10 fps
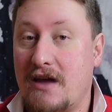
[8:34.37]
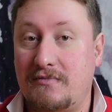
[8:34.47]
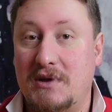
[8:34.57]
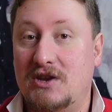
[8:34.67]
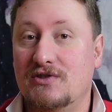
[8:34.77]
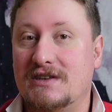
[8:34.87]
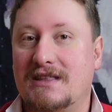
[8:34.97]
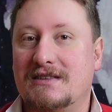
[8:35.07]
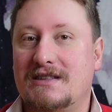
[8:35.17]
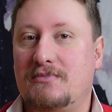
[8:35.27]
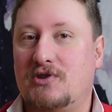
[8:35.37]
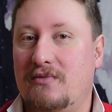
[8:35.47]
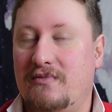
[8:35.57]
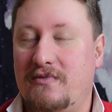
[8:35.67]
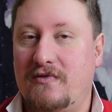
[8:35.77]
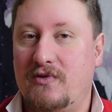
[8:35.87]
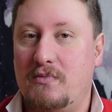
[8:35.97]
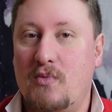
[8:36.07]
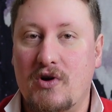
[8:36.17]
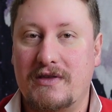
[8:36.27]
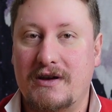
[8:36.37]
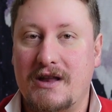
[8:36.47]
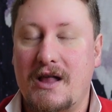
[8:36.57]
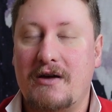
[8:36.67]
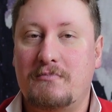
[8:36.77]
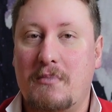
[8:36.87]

I've been using this laptop for more than a